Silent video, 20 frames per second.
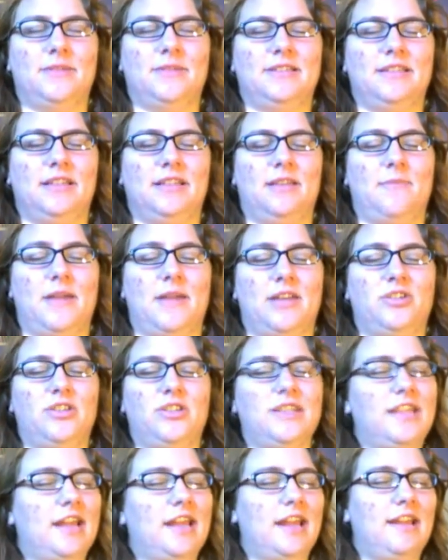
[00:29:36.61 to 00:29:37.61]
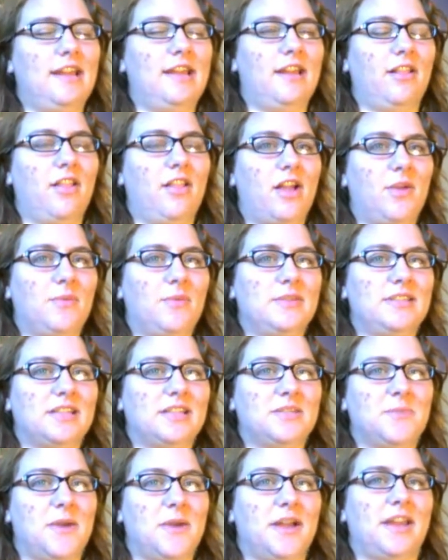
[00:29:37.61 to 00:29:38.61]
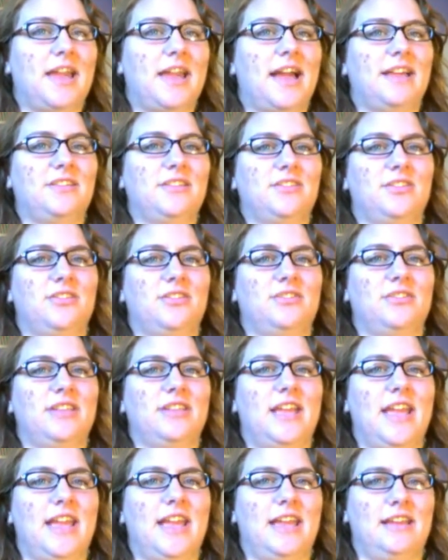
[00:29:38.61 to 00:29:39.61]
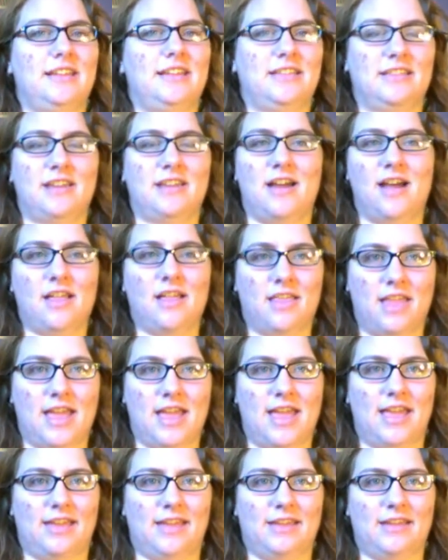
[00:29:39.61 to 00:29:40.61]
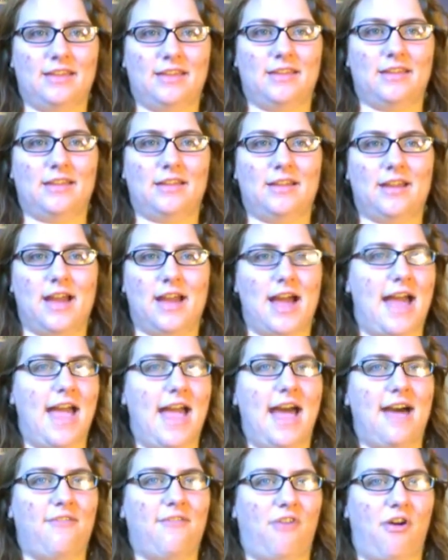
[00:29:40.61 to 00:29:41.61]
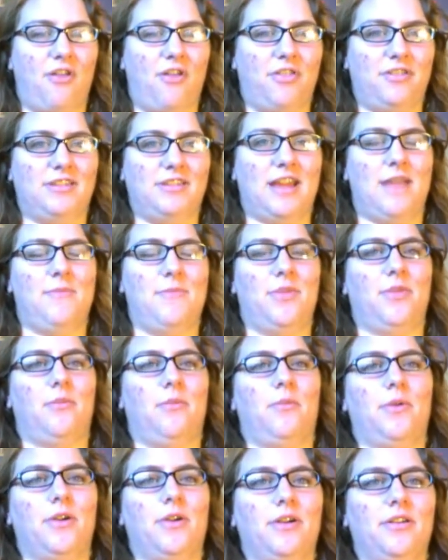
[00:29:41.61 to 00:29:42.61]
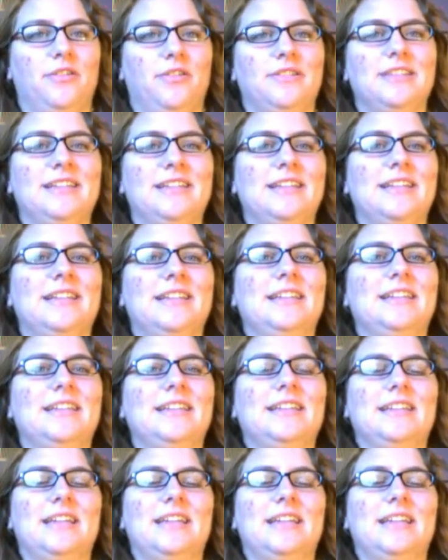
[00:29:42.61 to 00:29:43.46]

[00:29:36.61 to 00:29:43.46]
explicitly mentioned that I knit along with six podcasters, and it's not like I have all the time in the world,